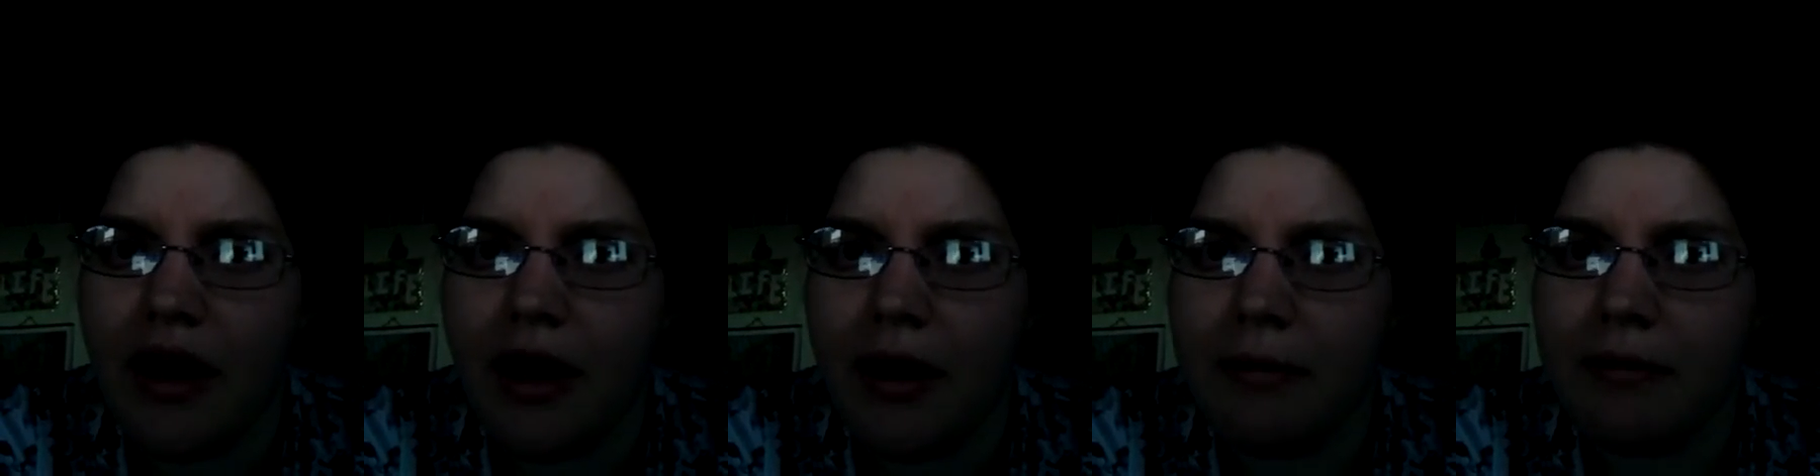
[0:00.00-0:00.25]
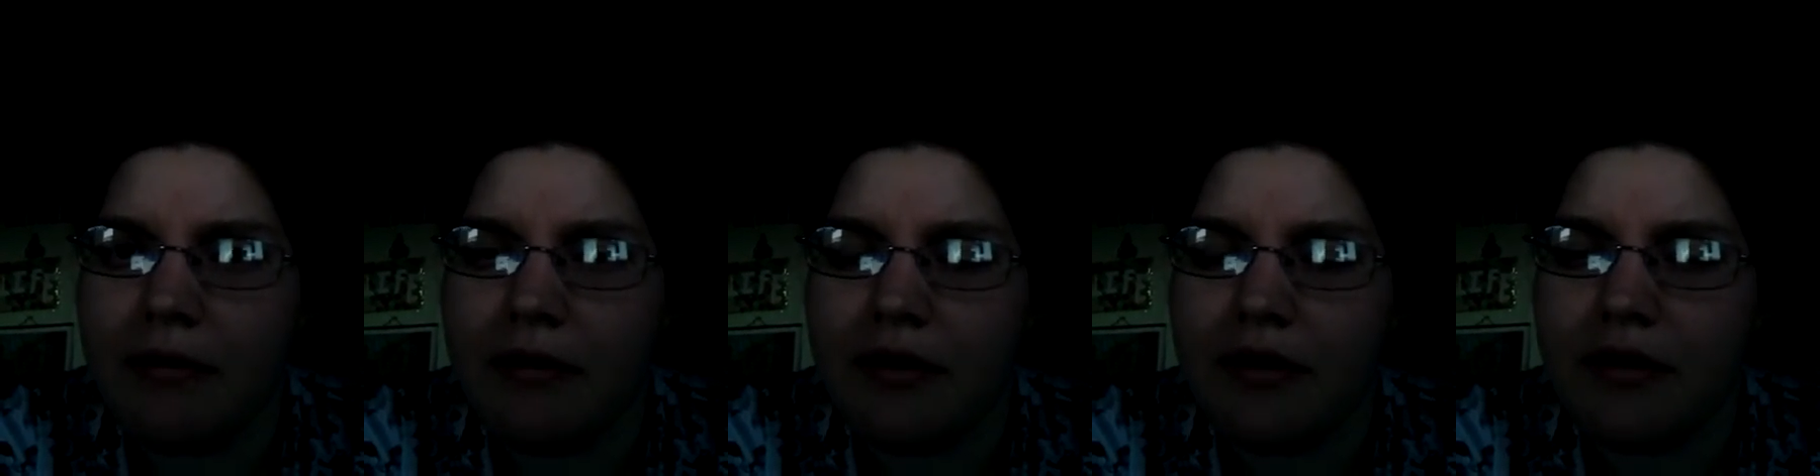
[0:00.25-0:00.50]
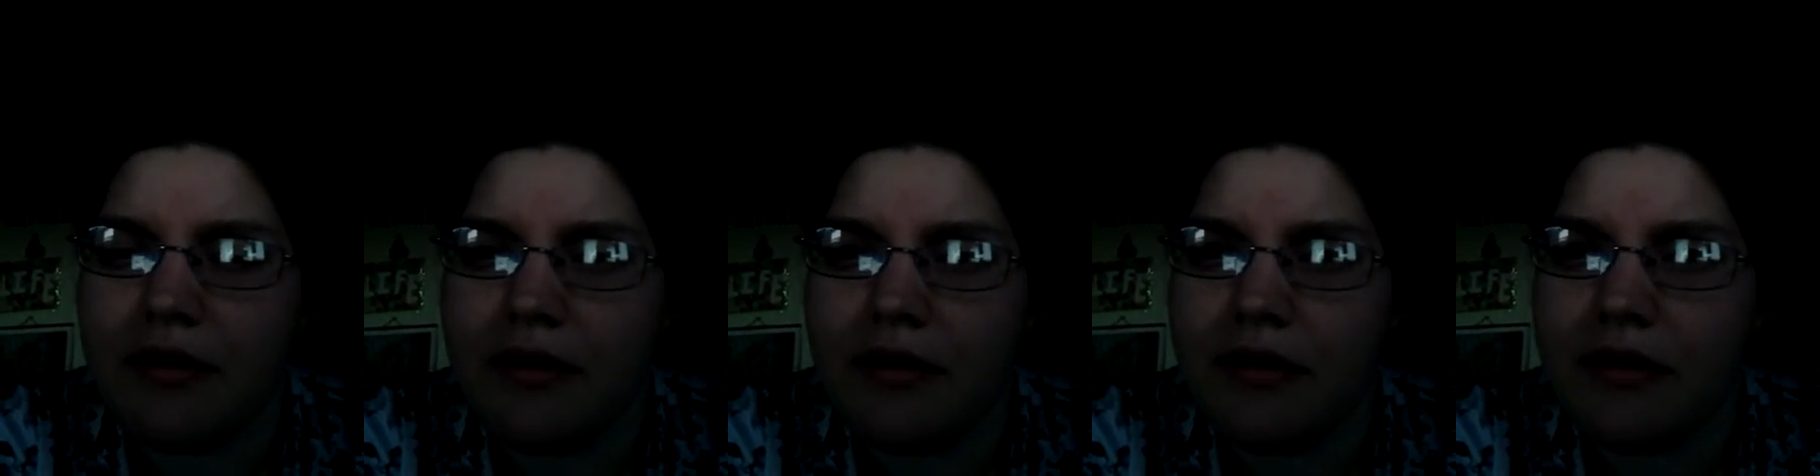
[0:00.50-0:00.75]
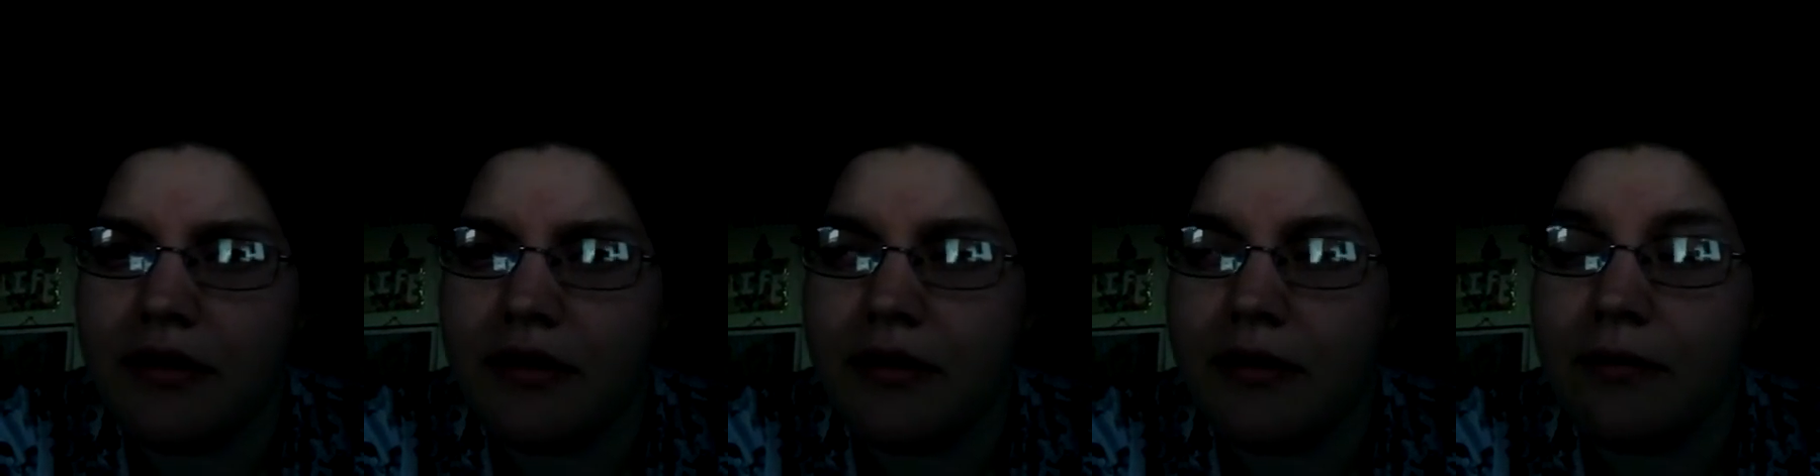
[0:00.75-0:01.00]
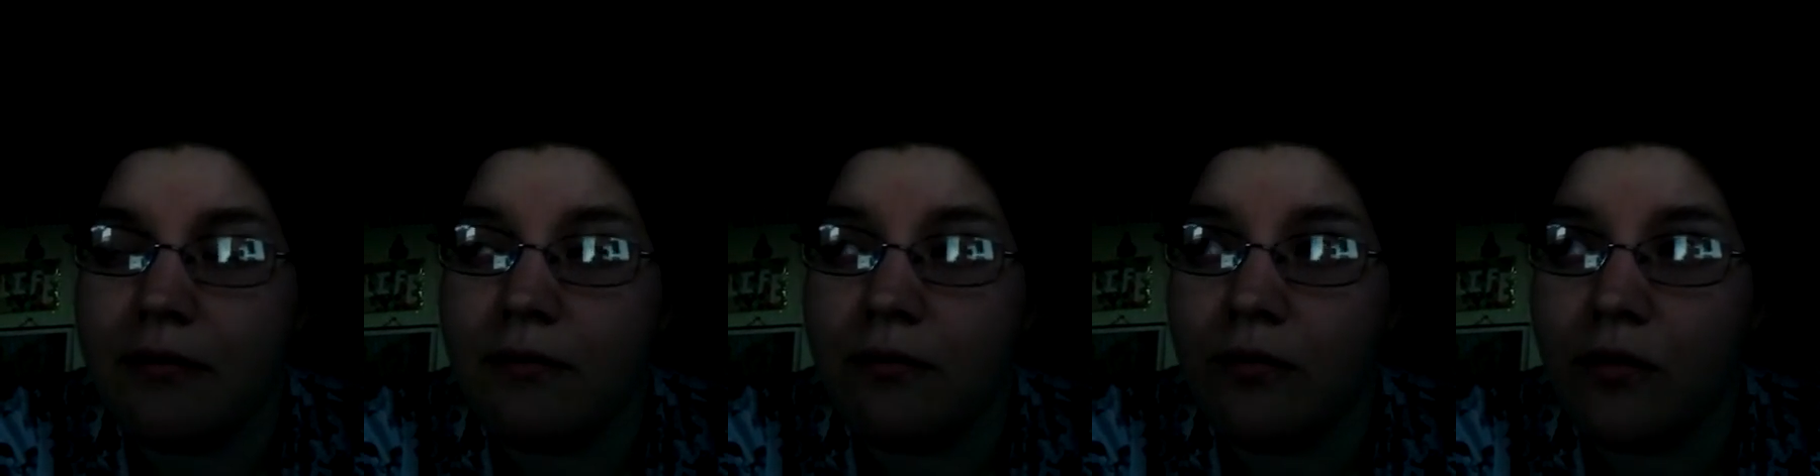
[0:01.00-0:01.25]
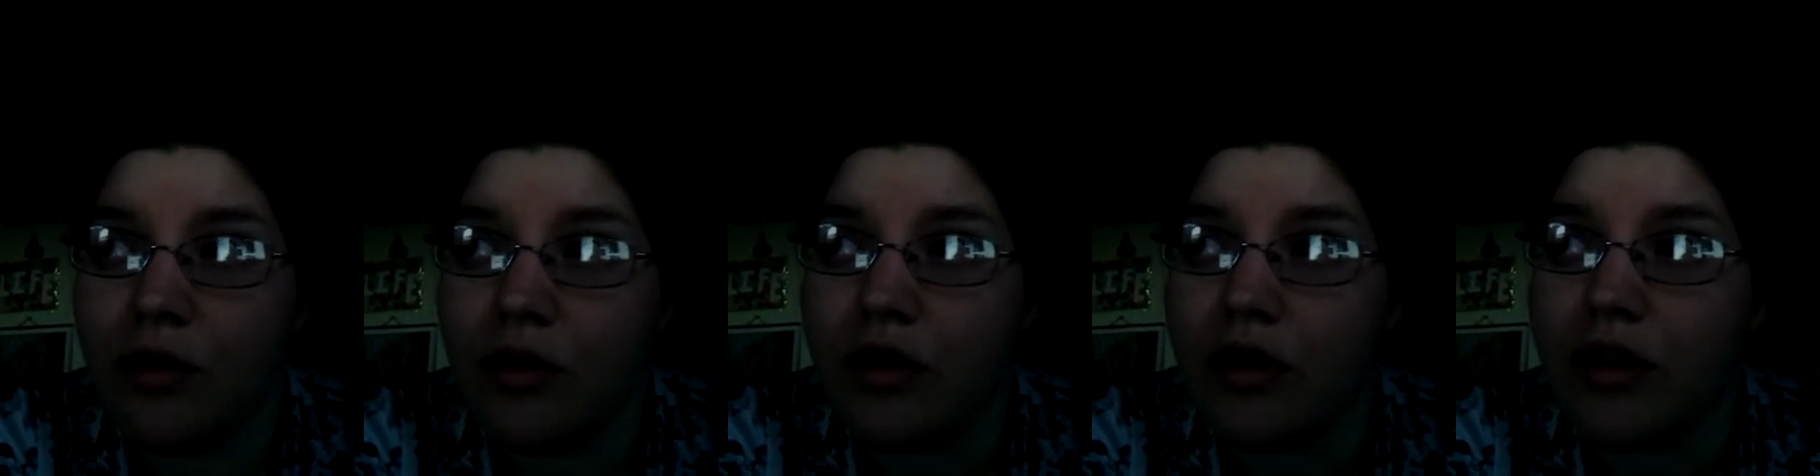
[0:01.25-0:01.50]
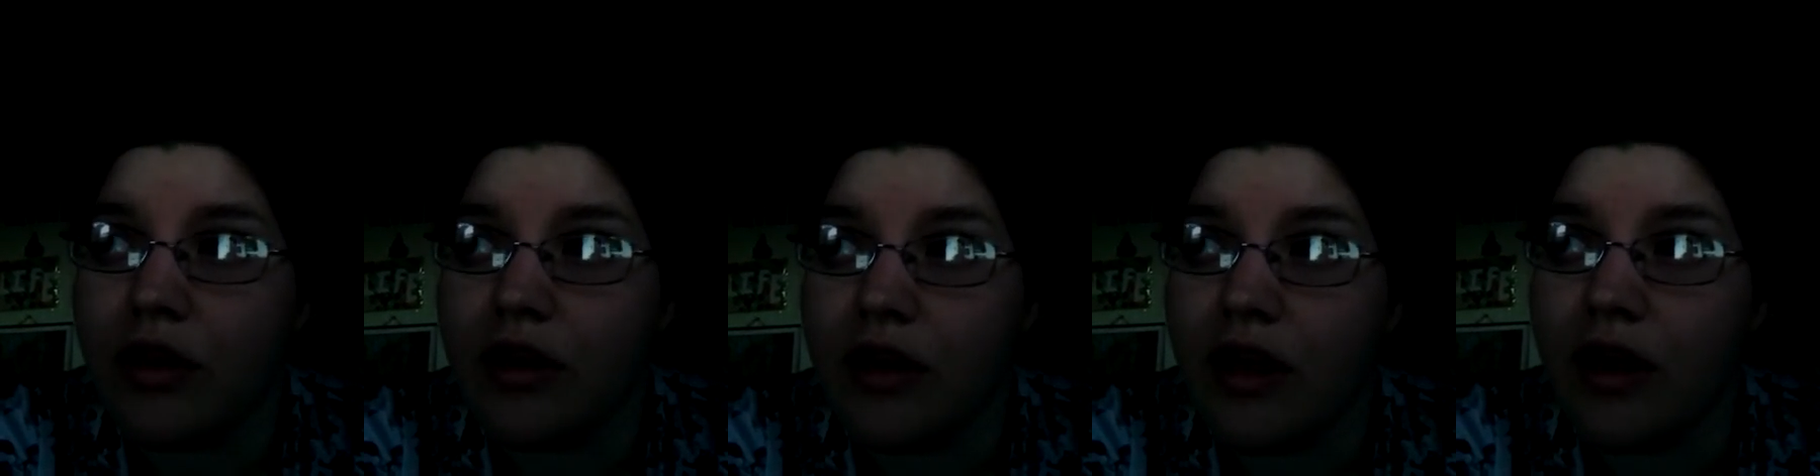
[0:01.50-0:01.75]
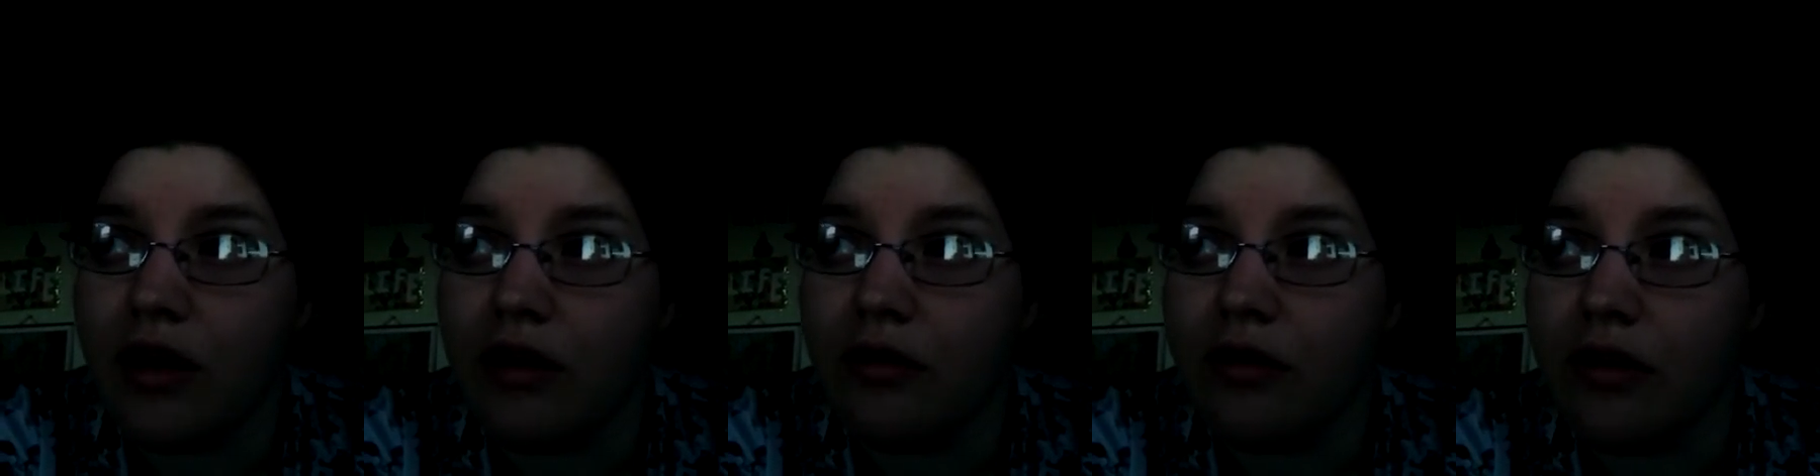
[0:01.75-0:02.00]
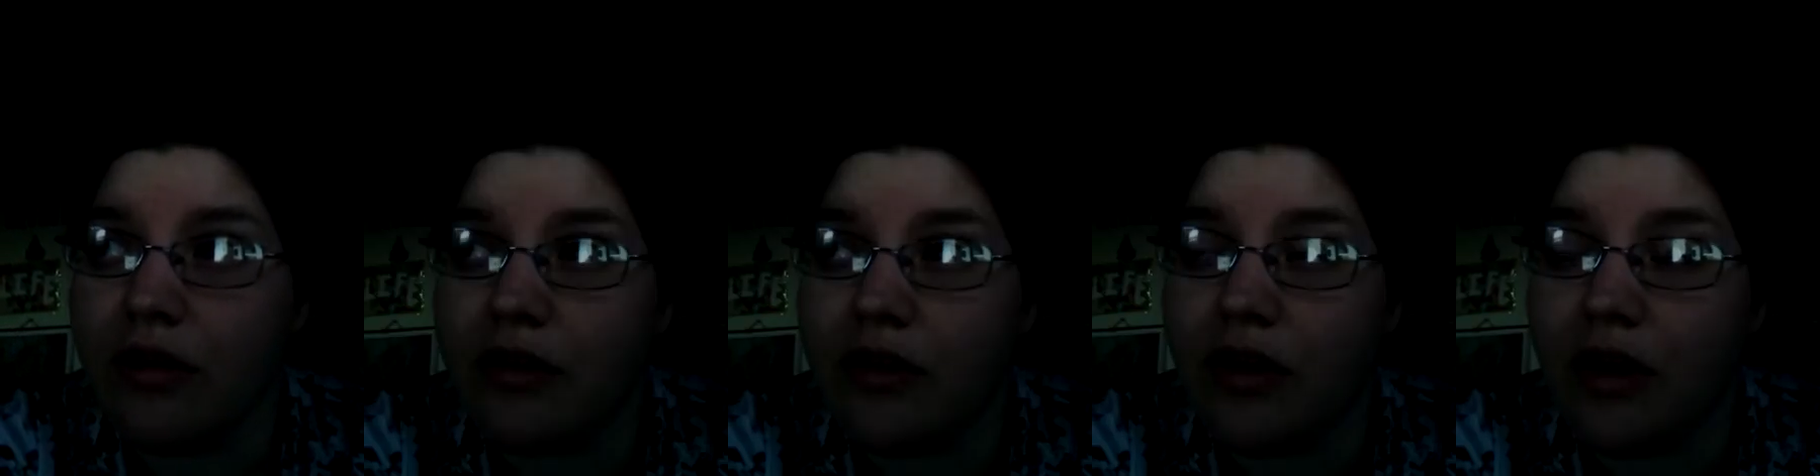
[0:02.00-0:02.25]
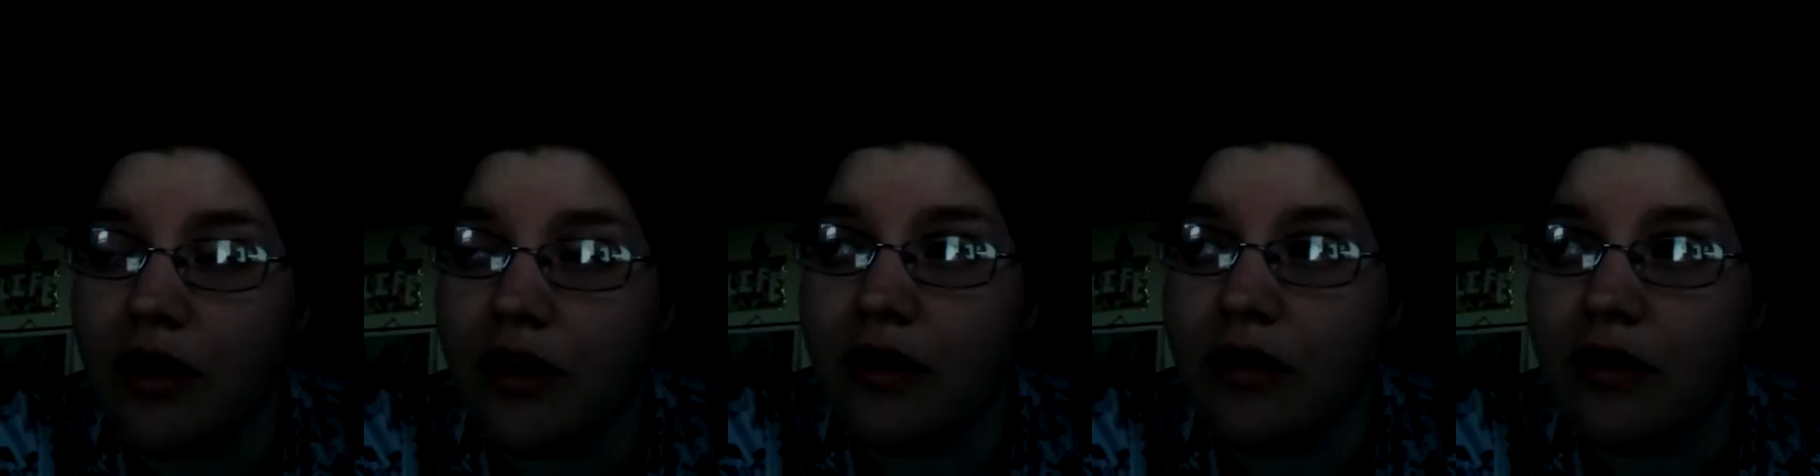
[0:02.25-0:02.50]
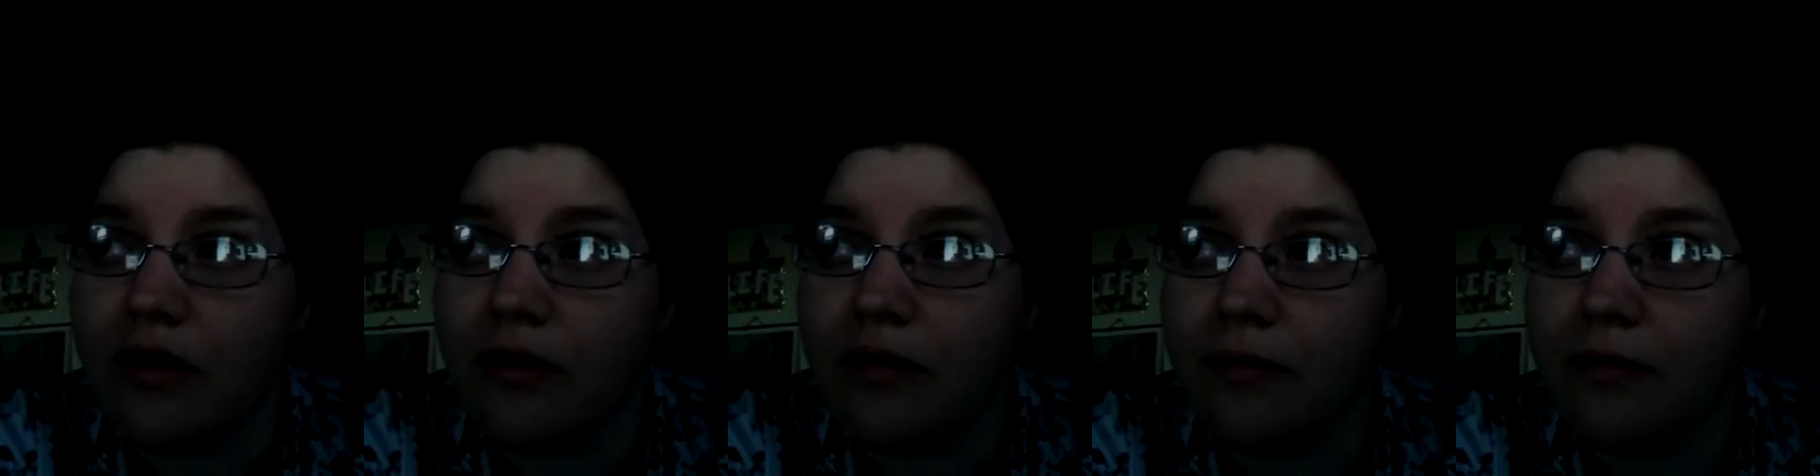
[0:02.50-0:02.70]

I'm just working on the calorie thing,